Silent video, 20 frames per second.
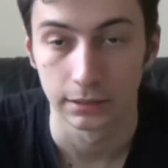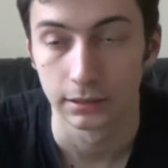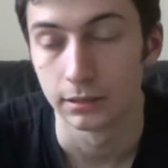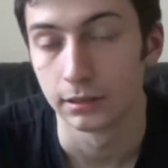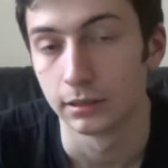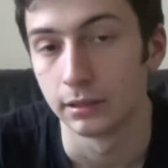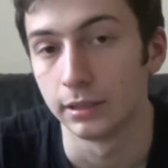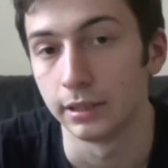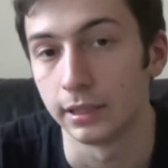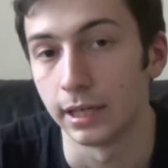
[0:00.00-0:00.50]

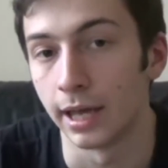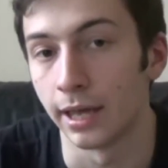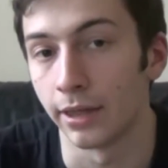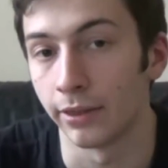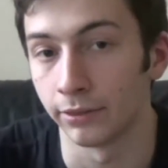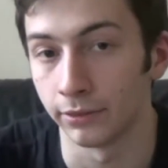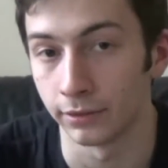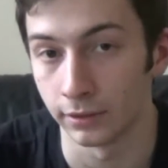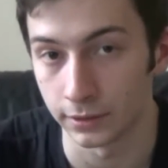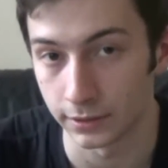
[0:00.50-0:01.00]
And it
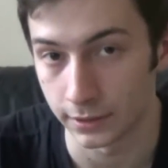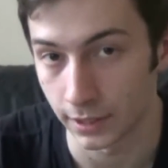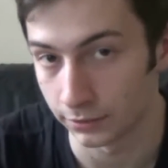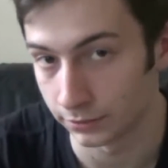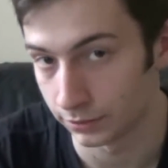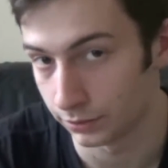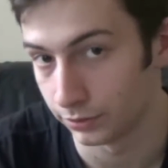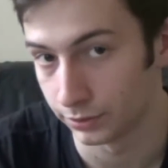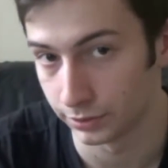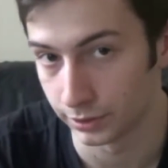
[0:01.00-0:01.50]
enters
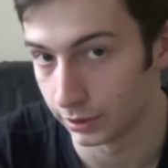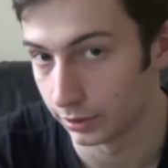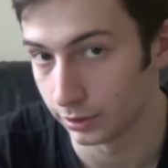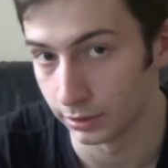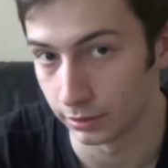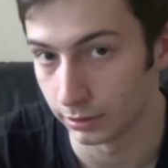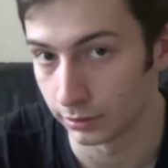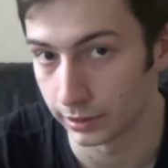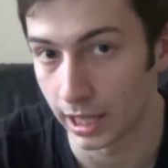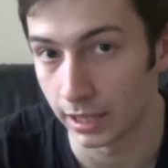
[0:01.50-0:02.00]
the
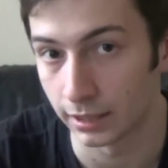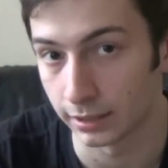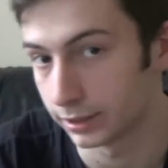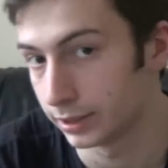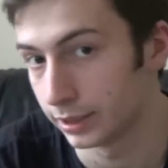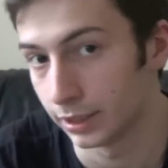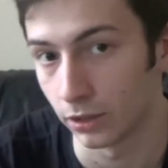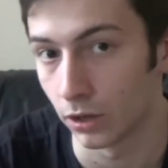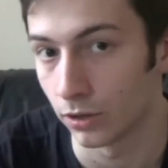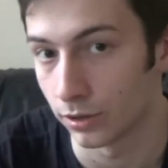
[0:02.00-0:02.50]
galaxy on
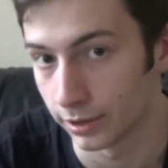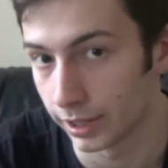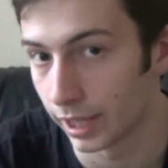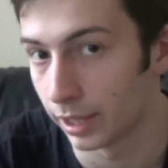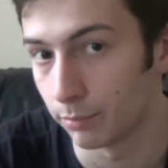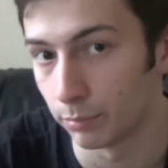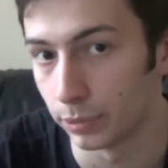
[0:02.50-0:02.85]
that place.